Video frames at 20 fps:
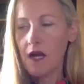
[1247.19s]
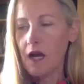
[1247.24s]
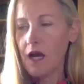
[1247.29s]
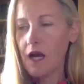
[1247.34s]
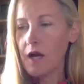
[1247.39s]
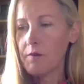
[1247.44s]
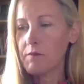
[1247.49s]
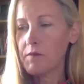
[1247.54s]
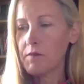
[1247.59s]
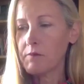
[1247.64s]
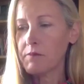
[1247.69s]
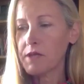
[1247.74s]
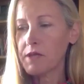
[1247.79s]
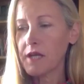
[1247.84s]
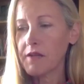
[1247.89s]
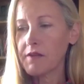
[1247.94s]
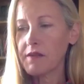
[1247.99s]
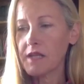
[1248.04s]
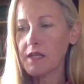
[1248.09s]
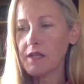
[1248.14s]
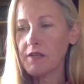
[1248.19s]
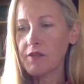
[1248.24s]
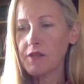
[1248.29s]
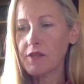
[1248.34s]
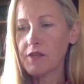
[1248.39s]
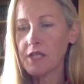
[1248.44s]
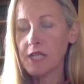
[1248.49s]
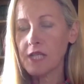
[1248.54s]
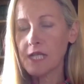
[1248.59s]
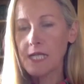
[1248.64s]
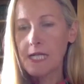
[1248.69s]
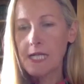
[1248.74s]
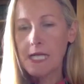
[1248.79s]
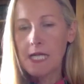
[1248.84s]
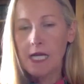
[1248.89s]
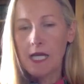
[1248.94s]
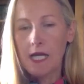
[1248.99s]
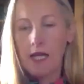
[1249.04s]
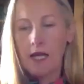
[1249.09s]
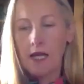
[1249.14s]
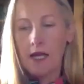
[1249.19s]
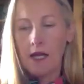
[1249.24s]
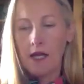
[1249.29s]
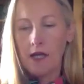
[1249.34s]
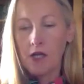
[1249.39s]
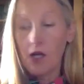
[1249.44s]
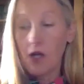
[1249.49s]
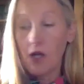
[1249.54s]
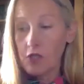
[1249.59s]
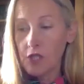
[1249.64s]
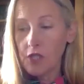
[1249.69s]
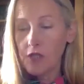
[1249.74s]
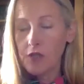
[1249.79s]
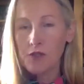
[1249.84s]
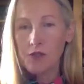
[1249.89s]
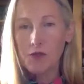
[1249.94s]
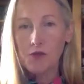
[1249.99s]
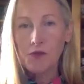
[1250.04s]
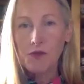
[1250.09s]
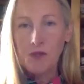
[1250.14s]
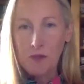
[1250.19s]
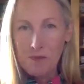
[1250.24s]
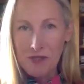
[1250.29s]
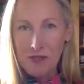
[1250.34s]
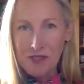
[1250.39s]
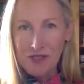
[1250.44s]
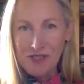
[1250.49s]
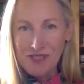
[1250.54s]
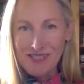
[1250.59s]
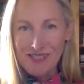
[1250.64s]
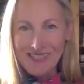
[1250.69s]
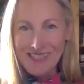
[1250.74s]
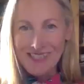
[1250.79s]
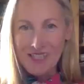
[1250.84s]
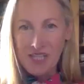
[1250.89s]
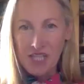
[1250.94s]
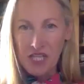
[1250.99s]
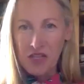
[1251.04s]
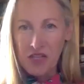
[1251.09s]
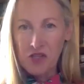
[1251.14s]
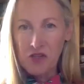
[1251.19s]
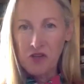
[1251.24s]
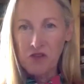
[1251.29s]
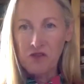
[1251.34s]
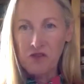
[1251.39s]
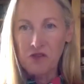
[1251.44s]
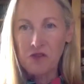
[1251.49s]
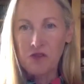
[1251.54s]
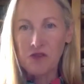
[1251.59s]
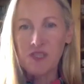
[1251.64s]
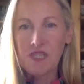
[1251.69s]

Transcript: But I think that Carl Jung is also mentioned in the novel,